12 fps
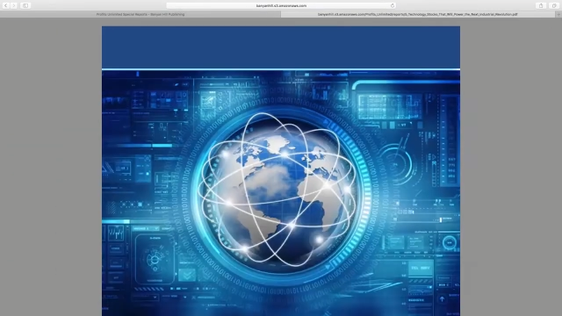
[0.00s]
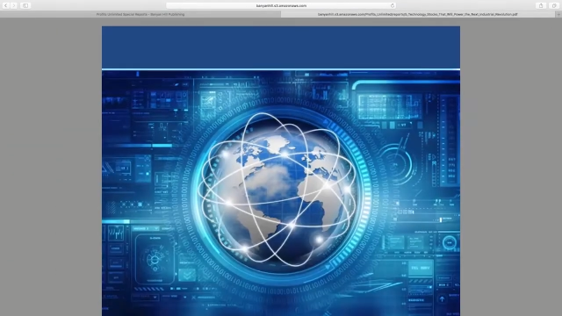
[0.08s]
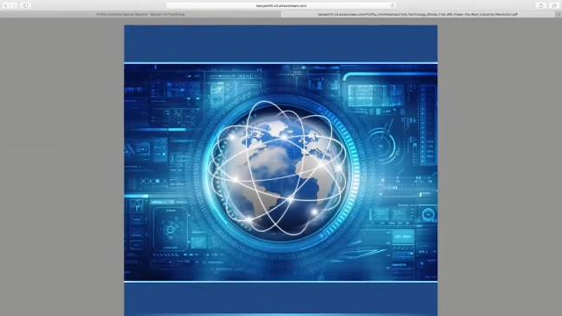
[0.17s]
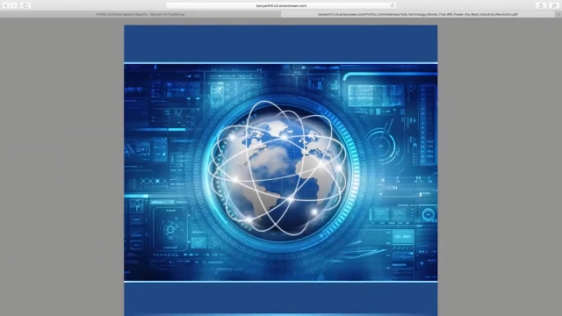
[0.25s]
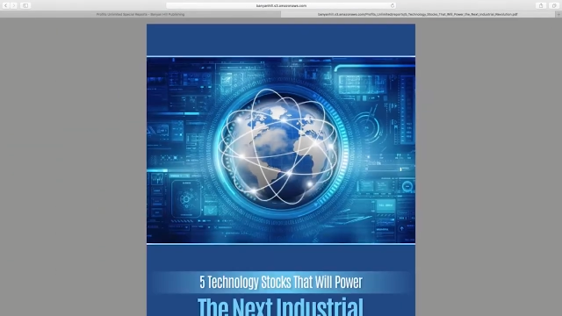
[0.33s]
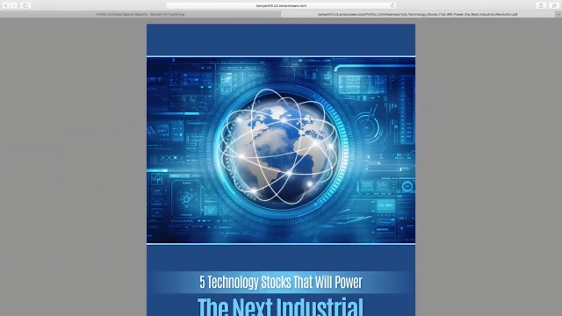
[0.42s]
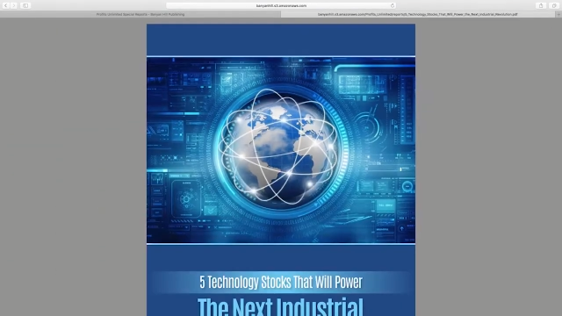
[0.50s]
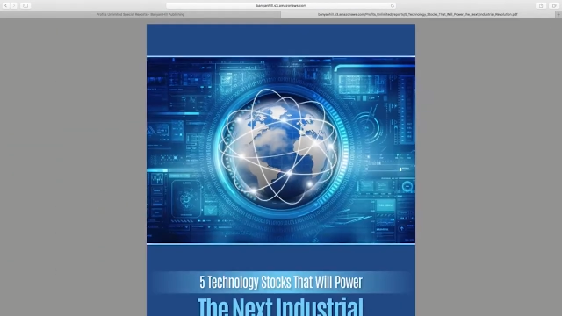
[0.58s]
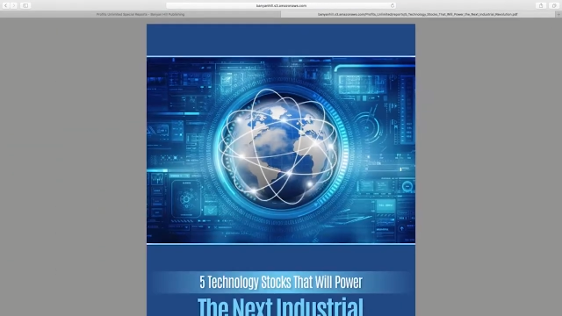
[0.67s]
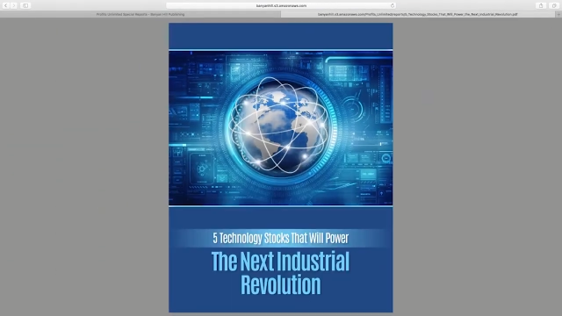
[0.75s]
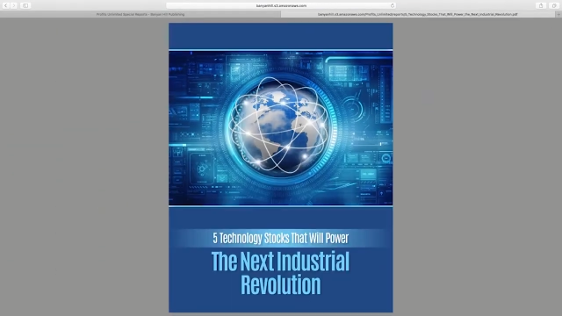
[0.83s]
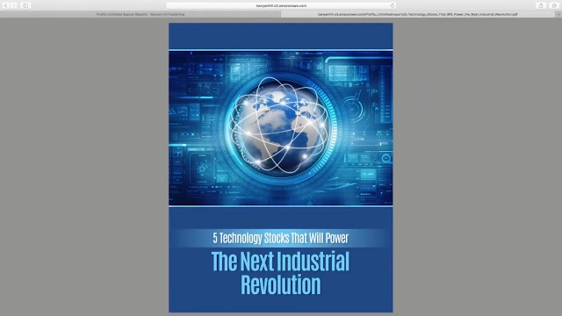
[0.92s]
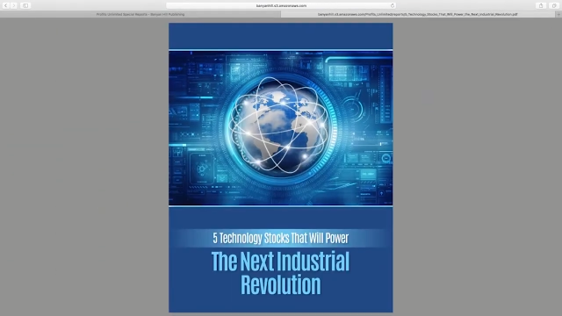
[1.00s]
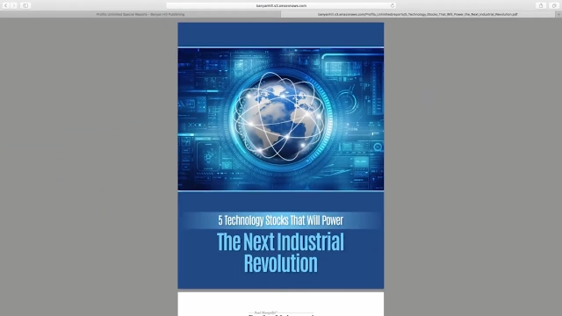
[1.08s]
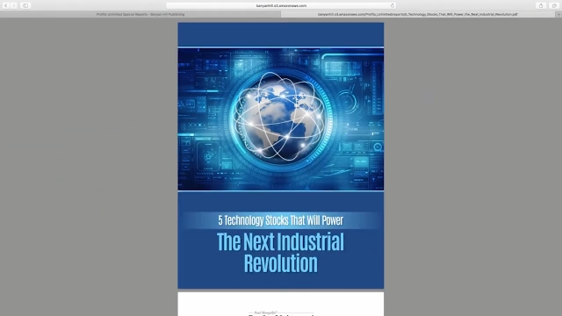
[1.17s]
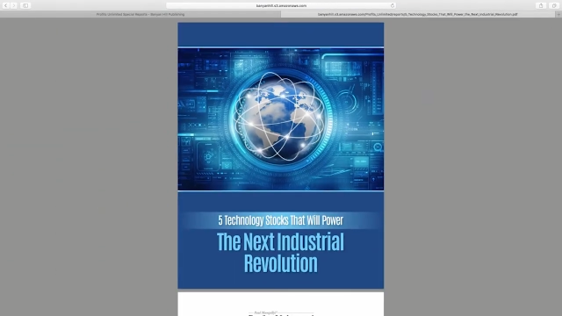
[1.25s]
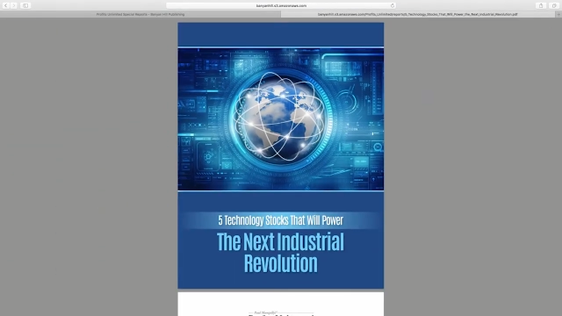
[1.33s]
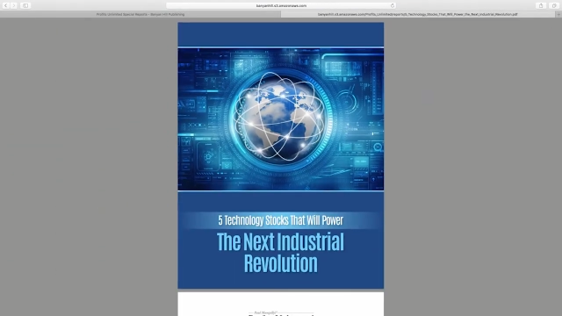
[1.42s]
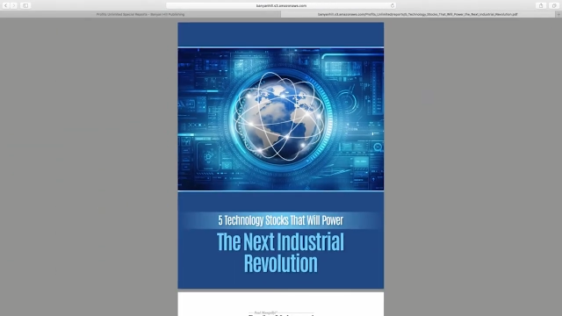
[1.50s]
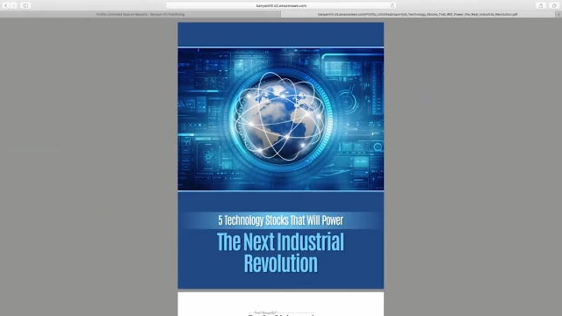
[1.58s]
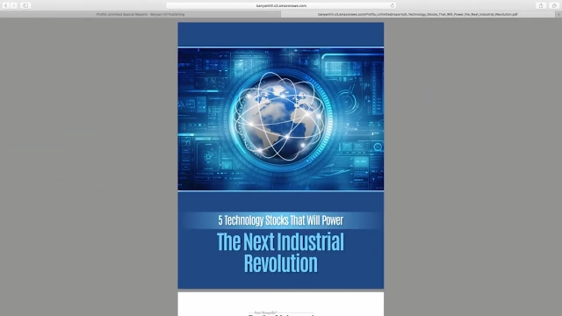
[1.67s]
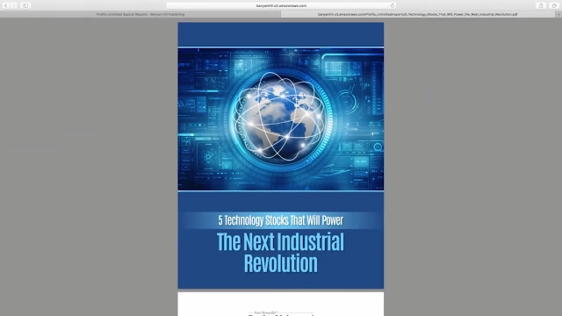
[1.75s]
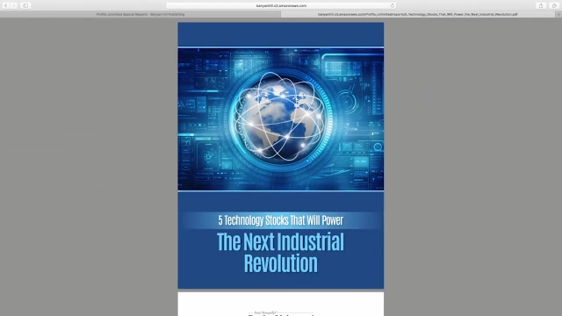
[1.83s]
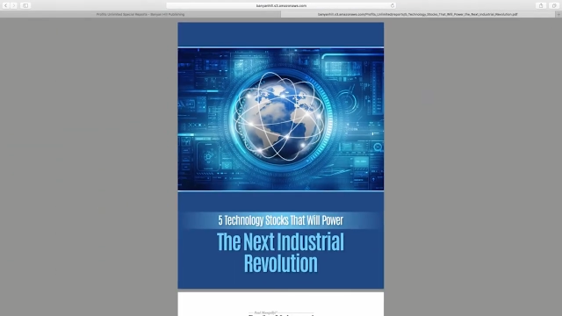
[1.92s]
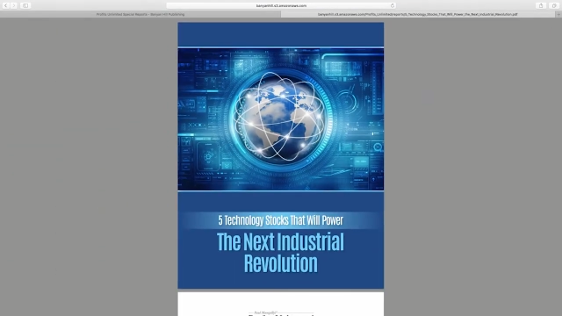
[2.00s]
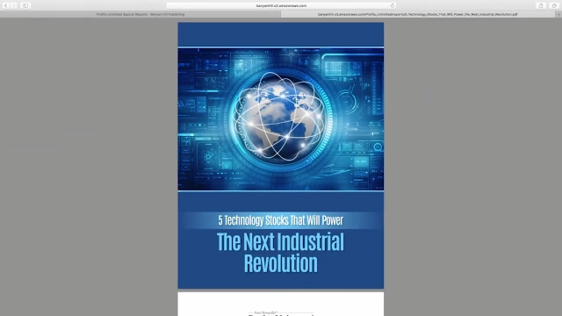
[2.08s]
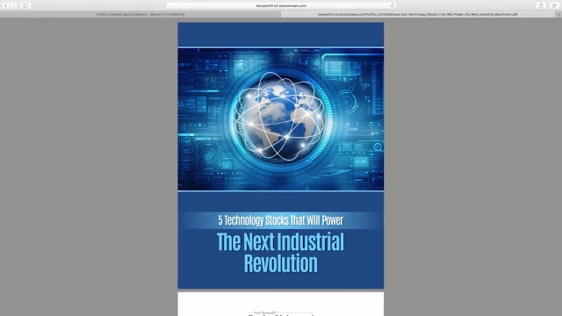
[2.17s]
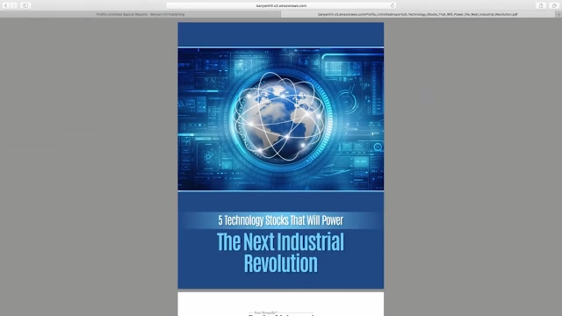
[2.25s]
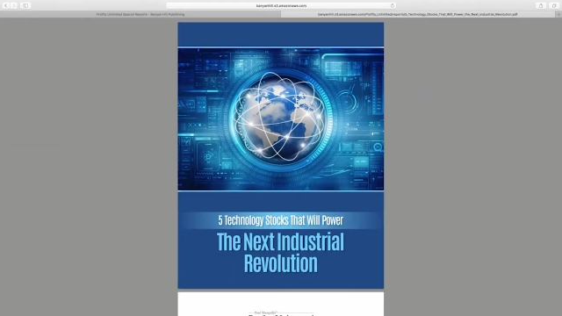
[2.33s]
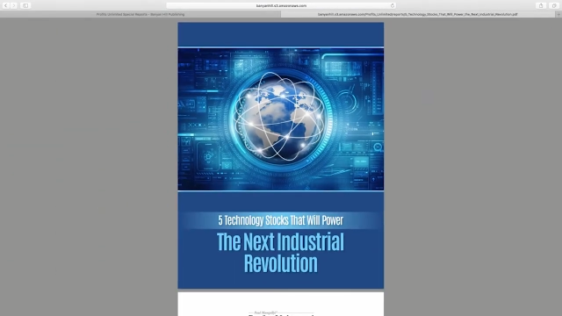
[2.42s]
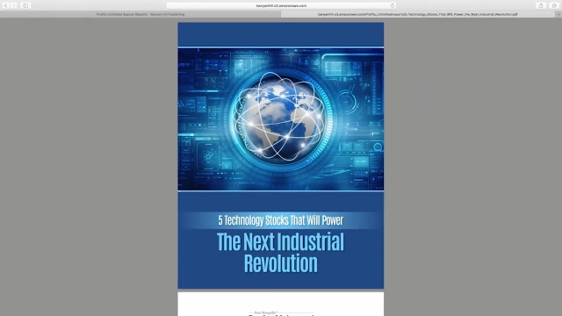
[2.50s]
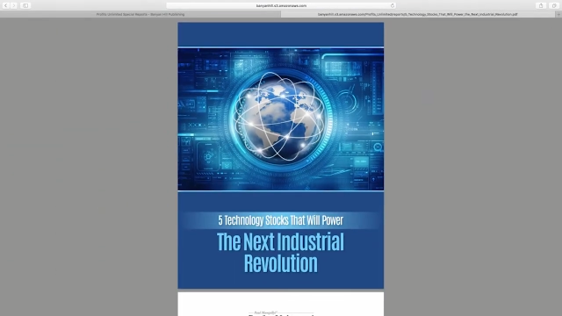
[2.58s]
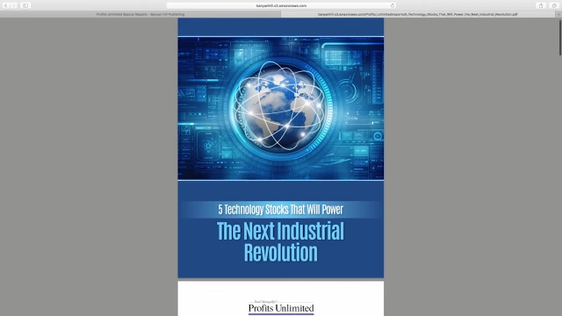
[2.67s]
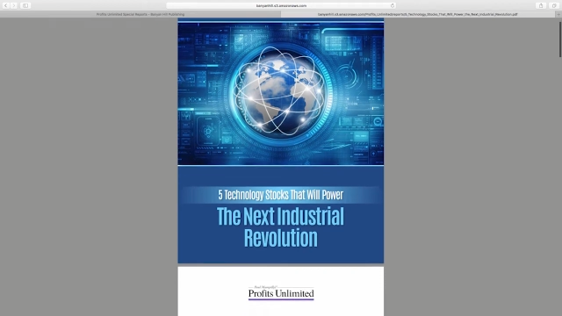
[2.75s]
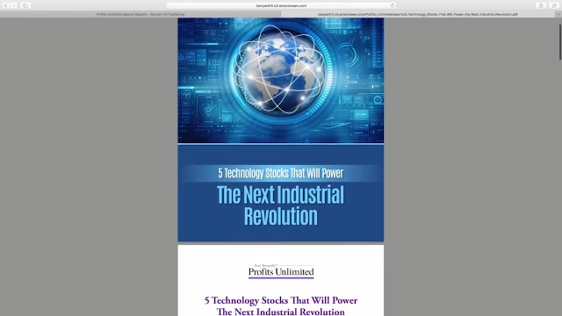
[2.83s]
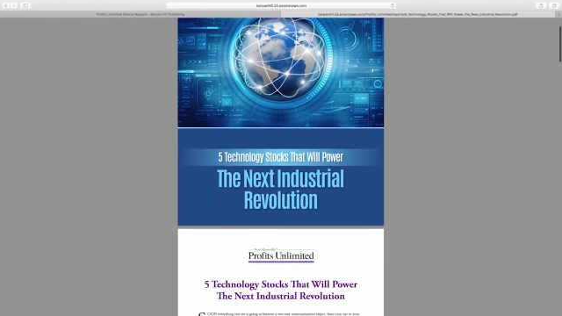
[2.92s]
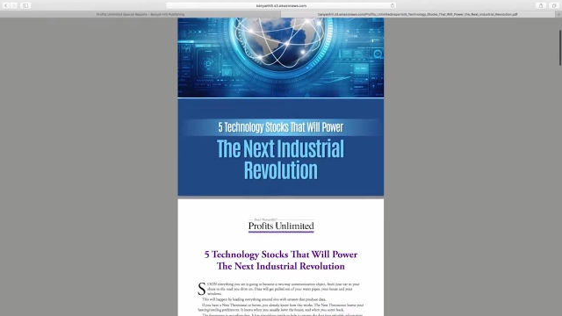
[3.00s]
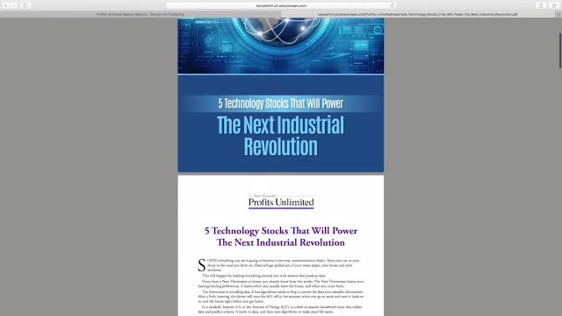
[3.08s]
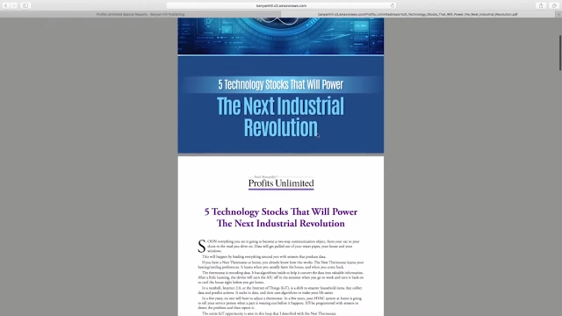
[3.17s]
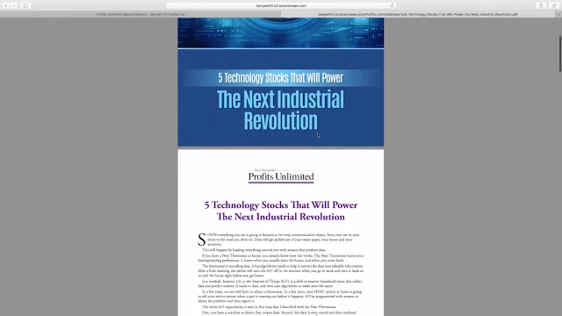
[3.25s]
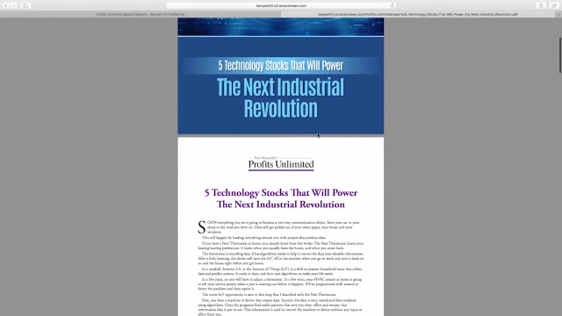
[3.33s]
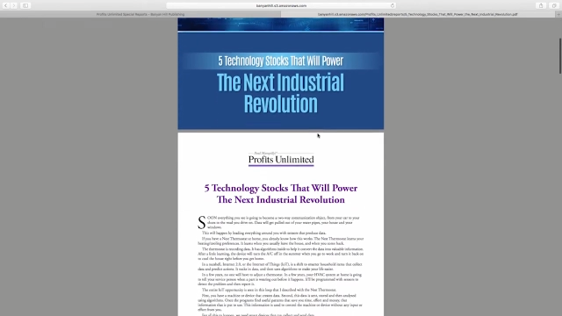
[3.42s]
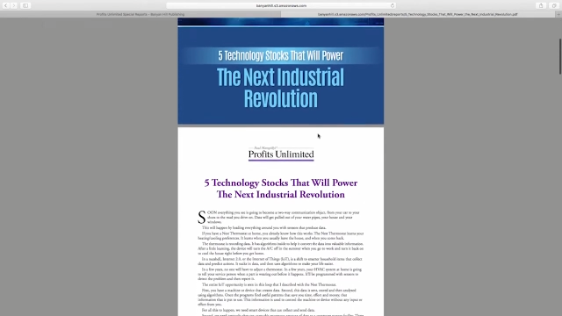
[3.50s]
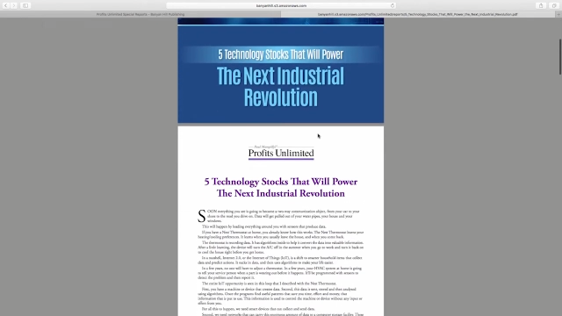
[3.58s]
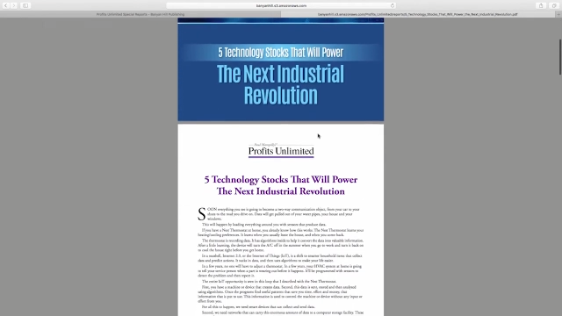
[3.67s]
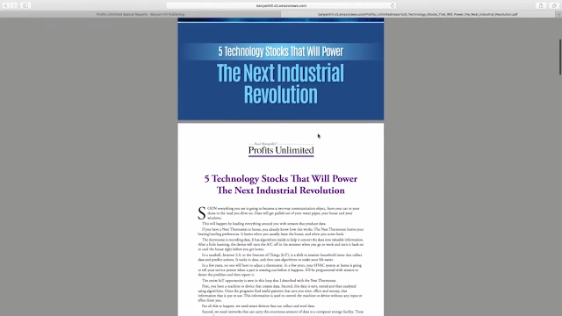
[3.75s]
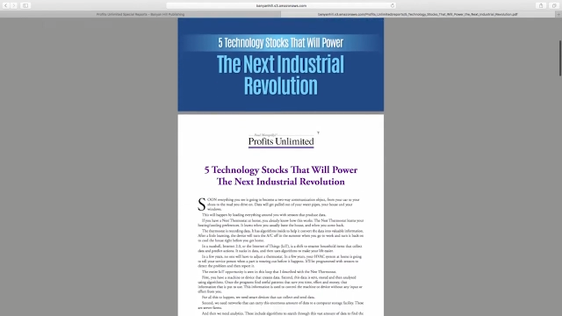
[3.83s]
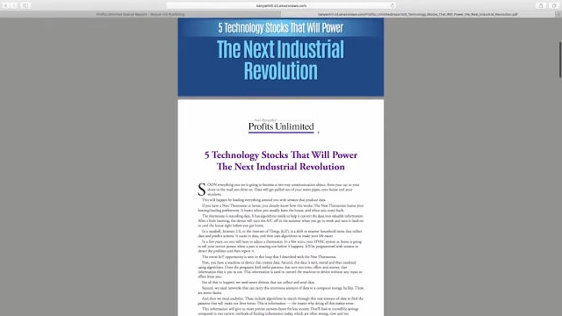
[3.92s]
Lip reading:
No face is visible, so there are no lips to read.